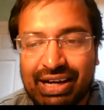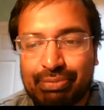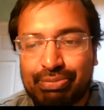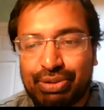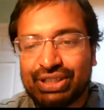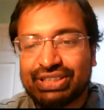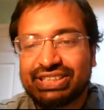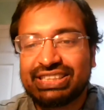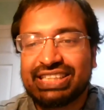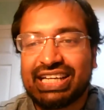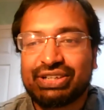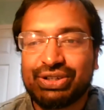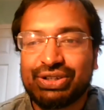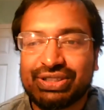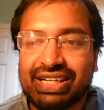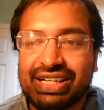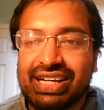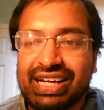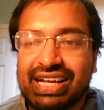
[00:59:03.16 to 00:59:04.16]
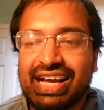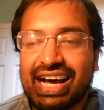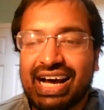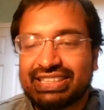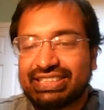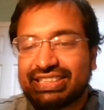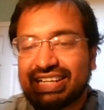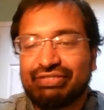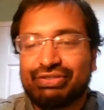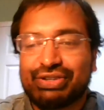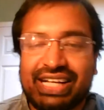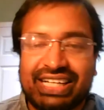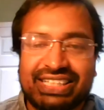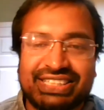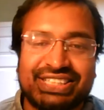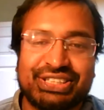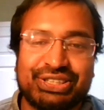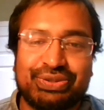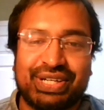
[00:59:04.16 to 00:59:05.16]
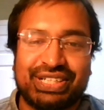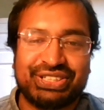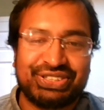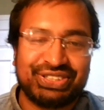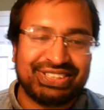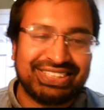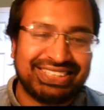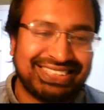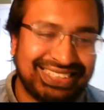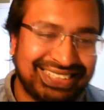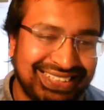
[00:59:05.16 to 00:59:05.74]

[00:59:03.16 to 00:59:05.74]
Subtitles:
Apologies I couldn't answer everyone else's questions.